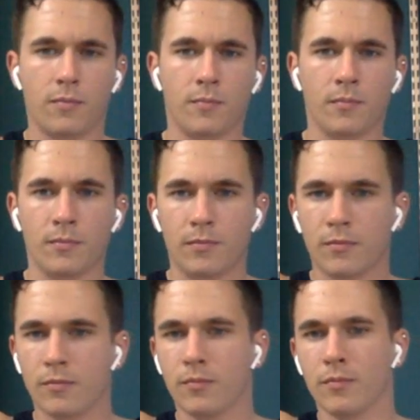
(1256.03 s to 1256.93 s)

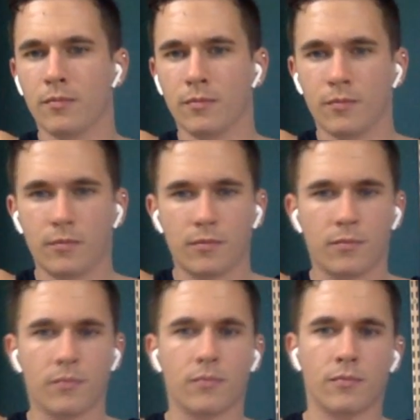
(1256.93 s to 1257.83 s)

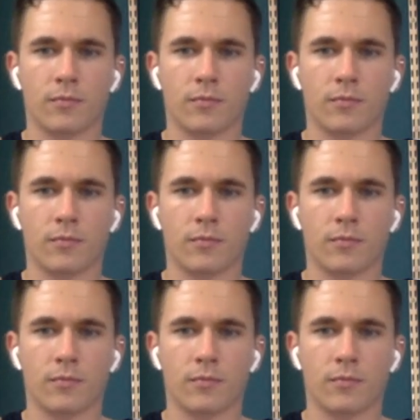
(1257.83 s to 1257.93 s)
Mhm,